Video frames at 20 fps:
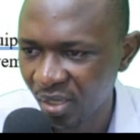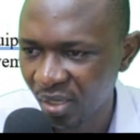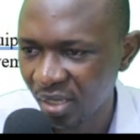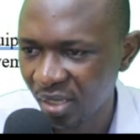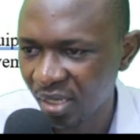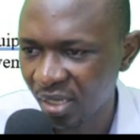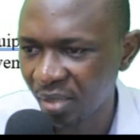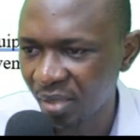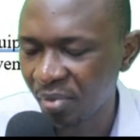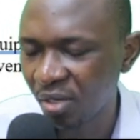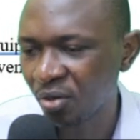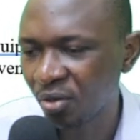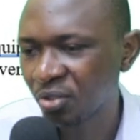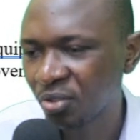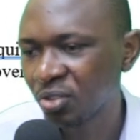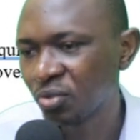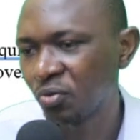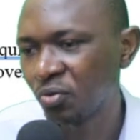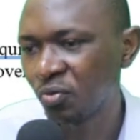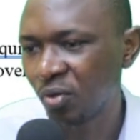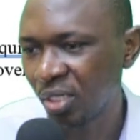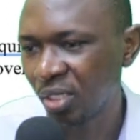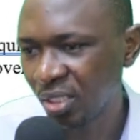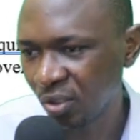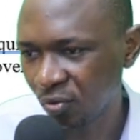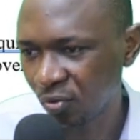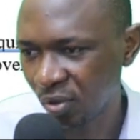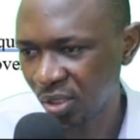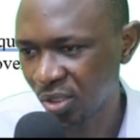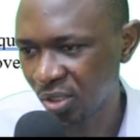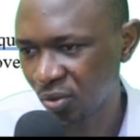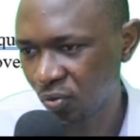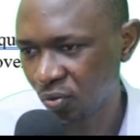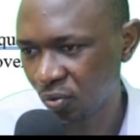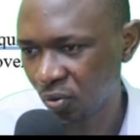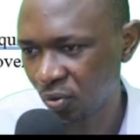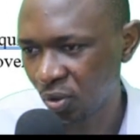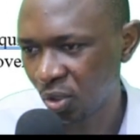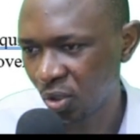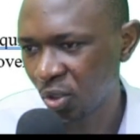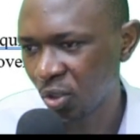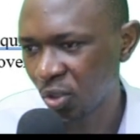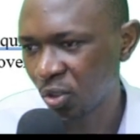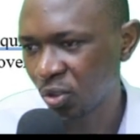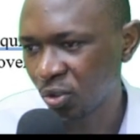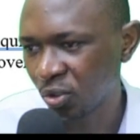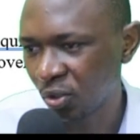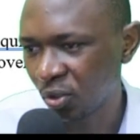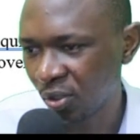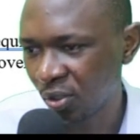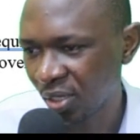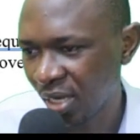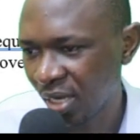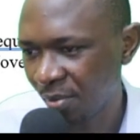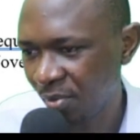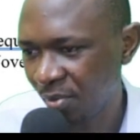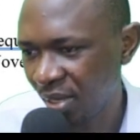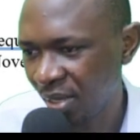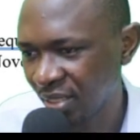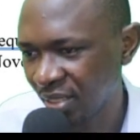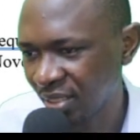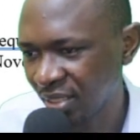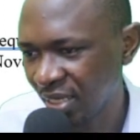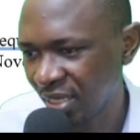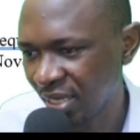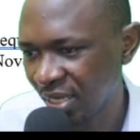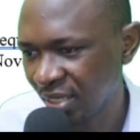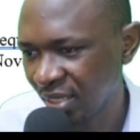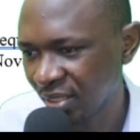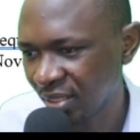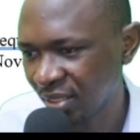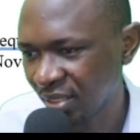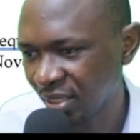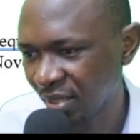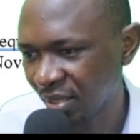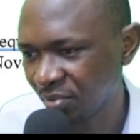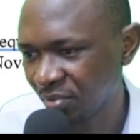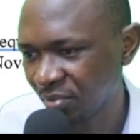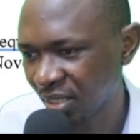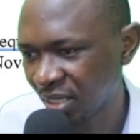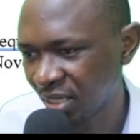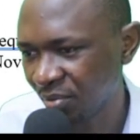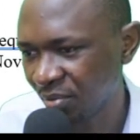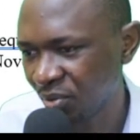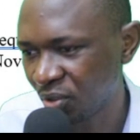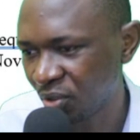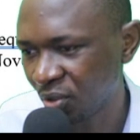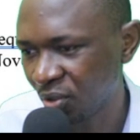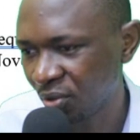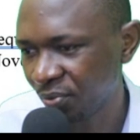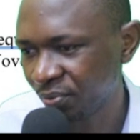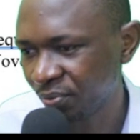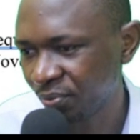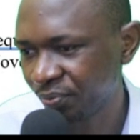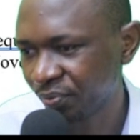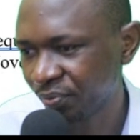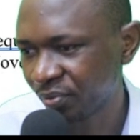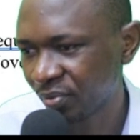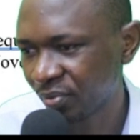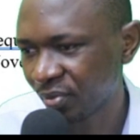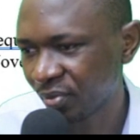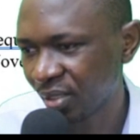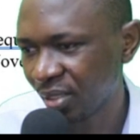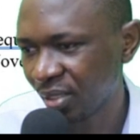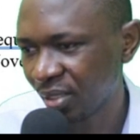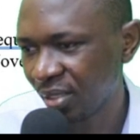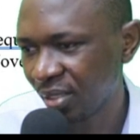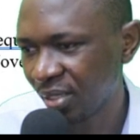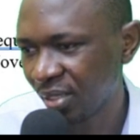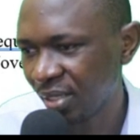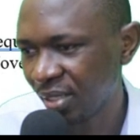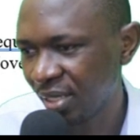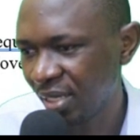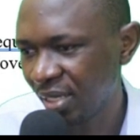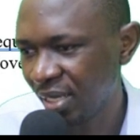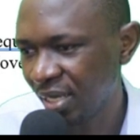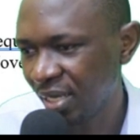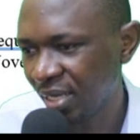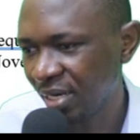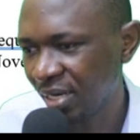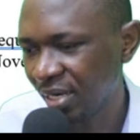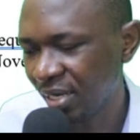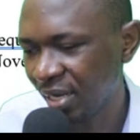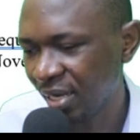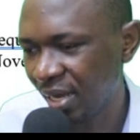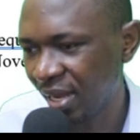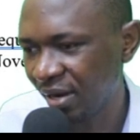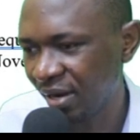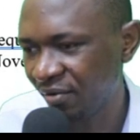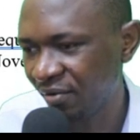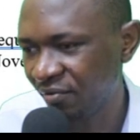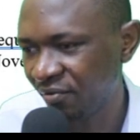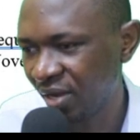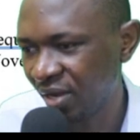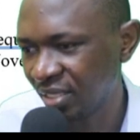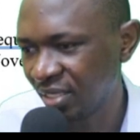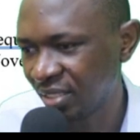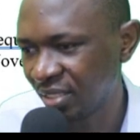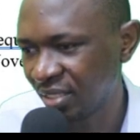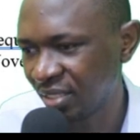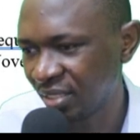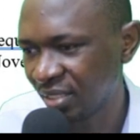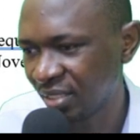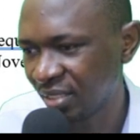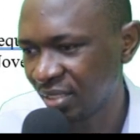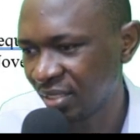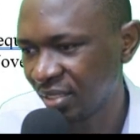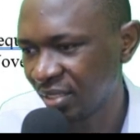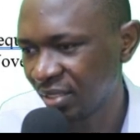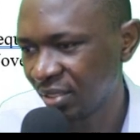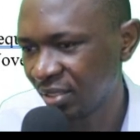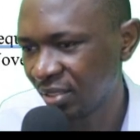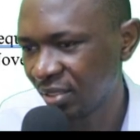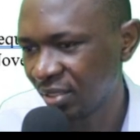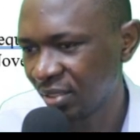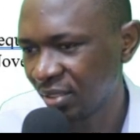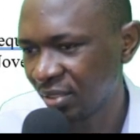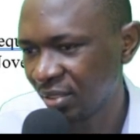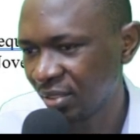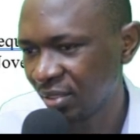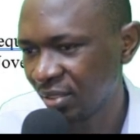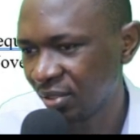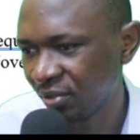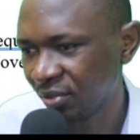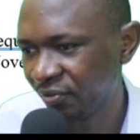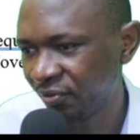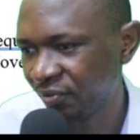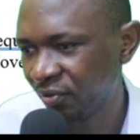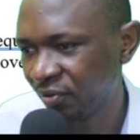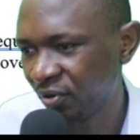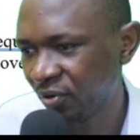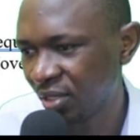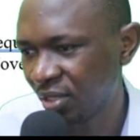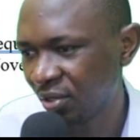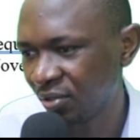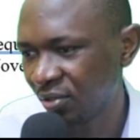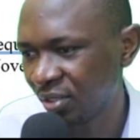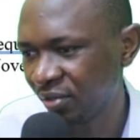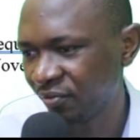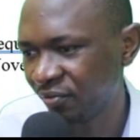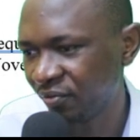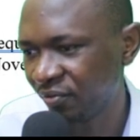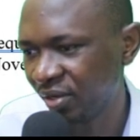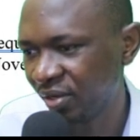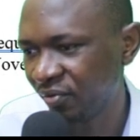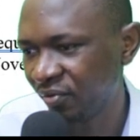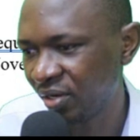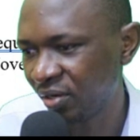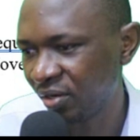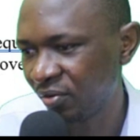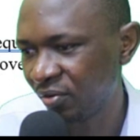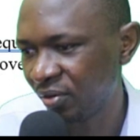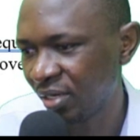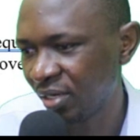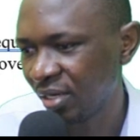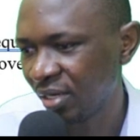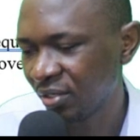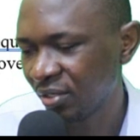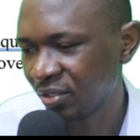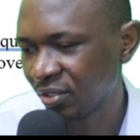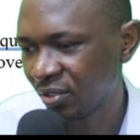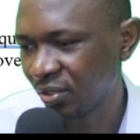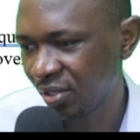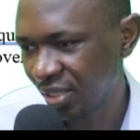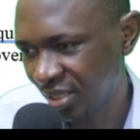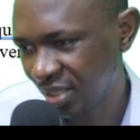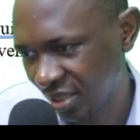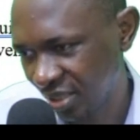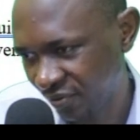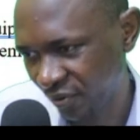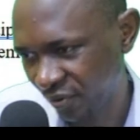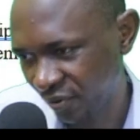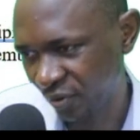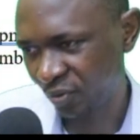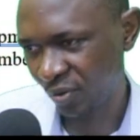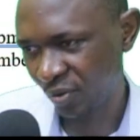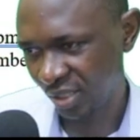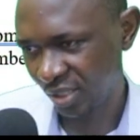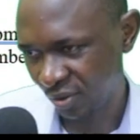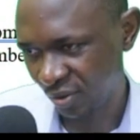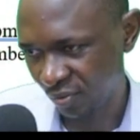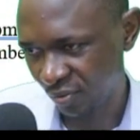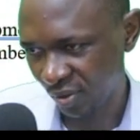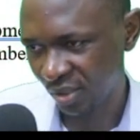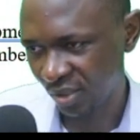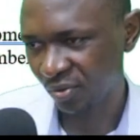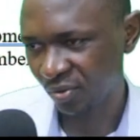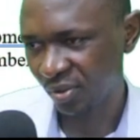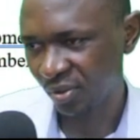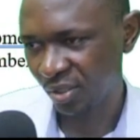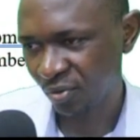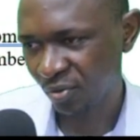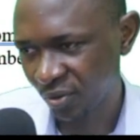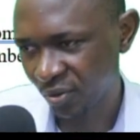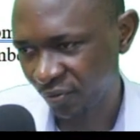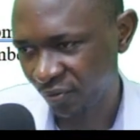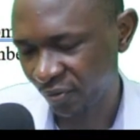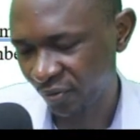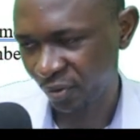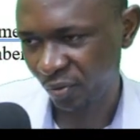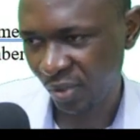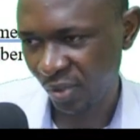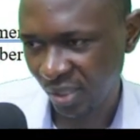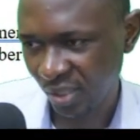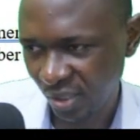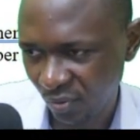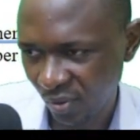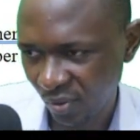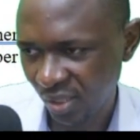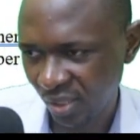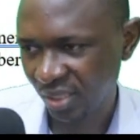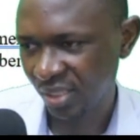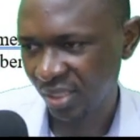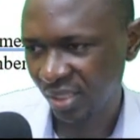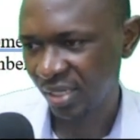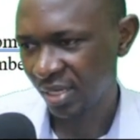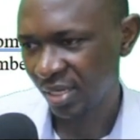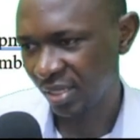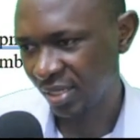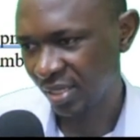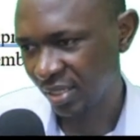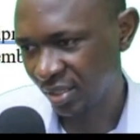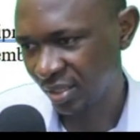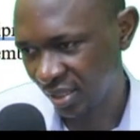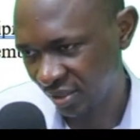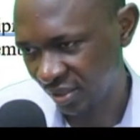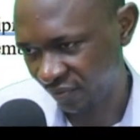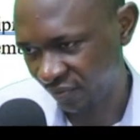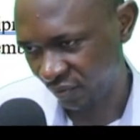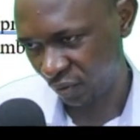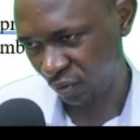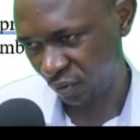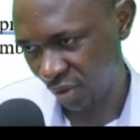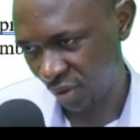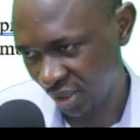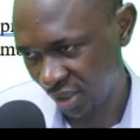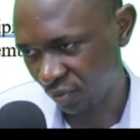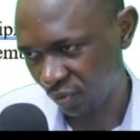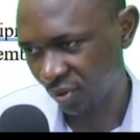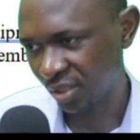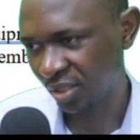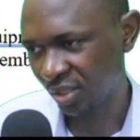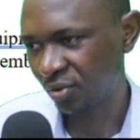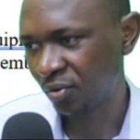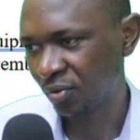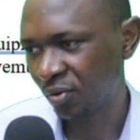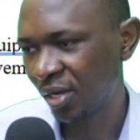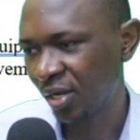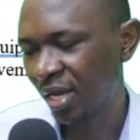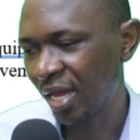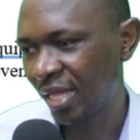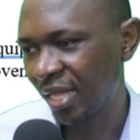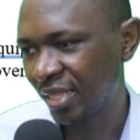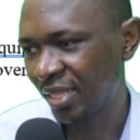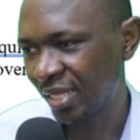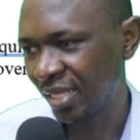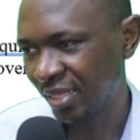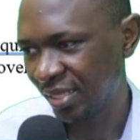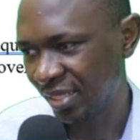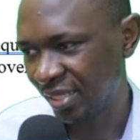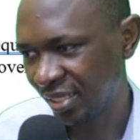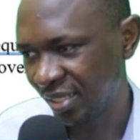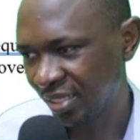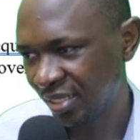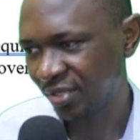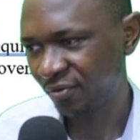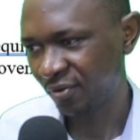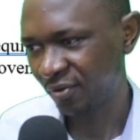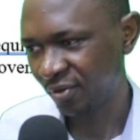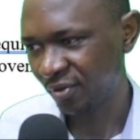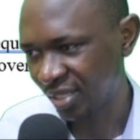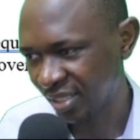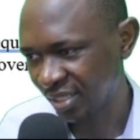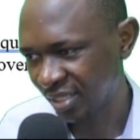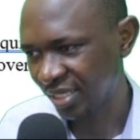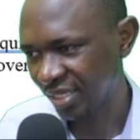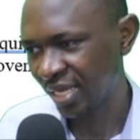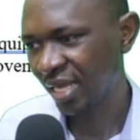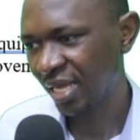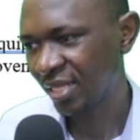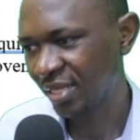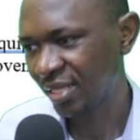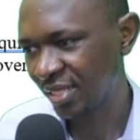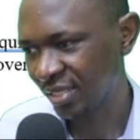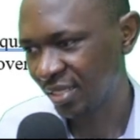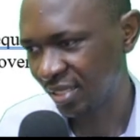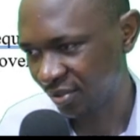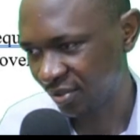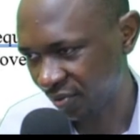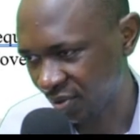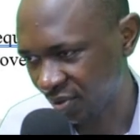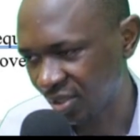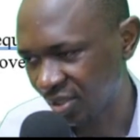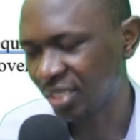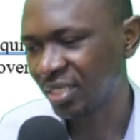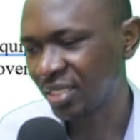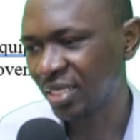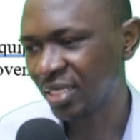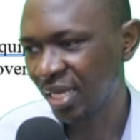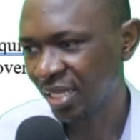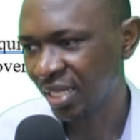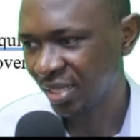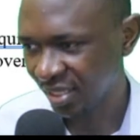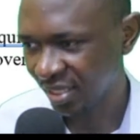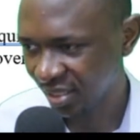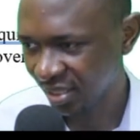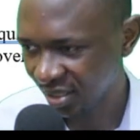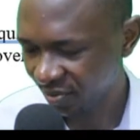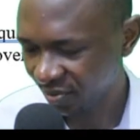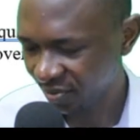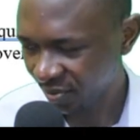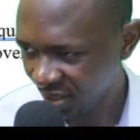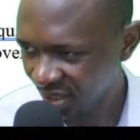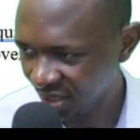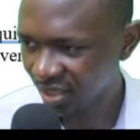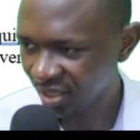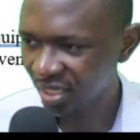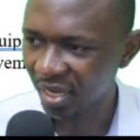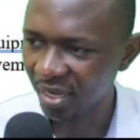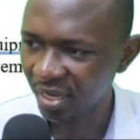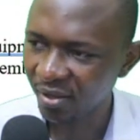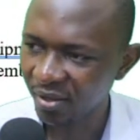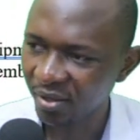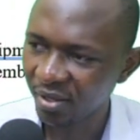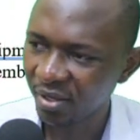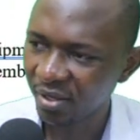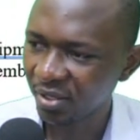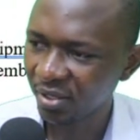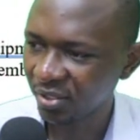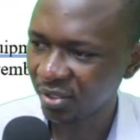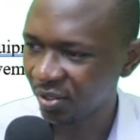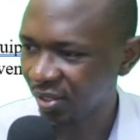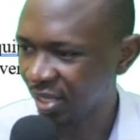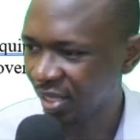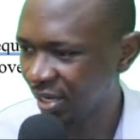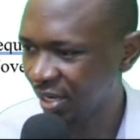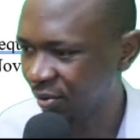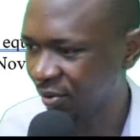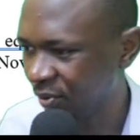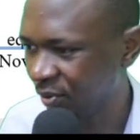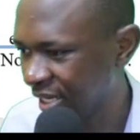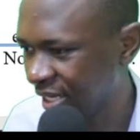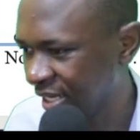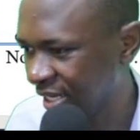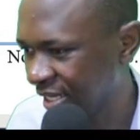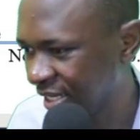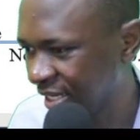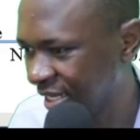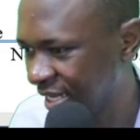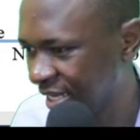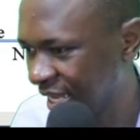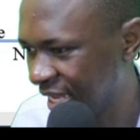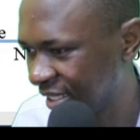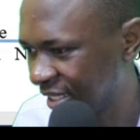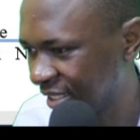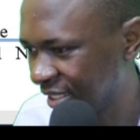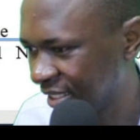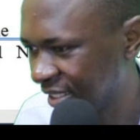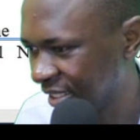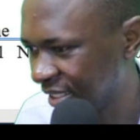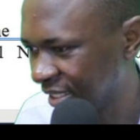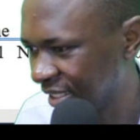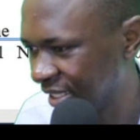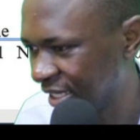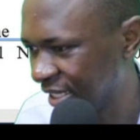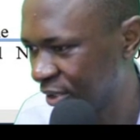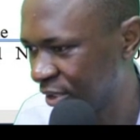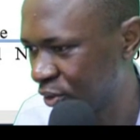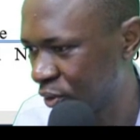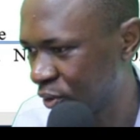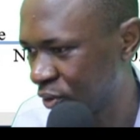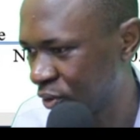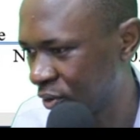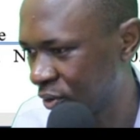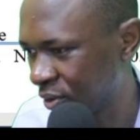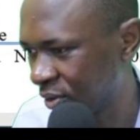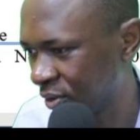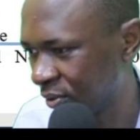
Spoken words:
It belongs to 2022. So we'll come here and say subscription in advance, 4,500. So this is for 2022. This was for 2020. This is for 2022. And then this is for this year. This is for this year. This is for this year. So then we get the total.